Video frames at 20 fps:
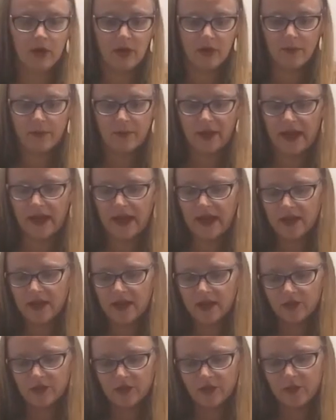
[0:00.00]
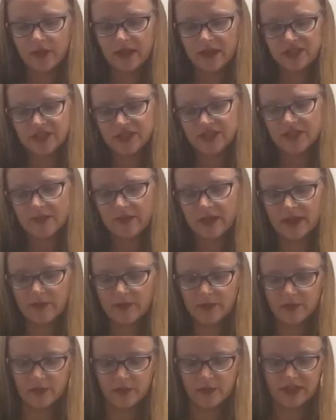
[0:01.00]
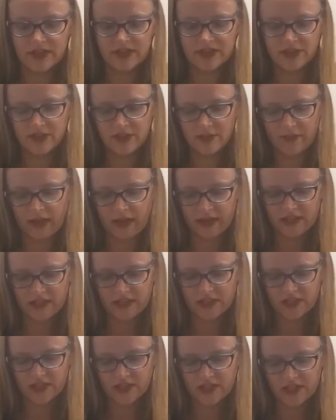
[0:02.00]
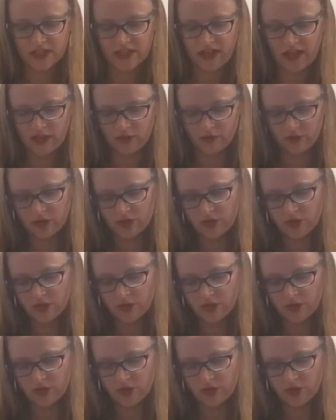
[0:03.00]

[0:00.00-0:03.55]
part back a little bit just to make them a little easier to manage and to kind of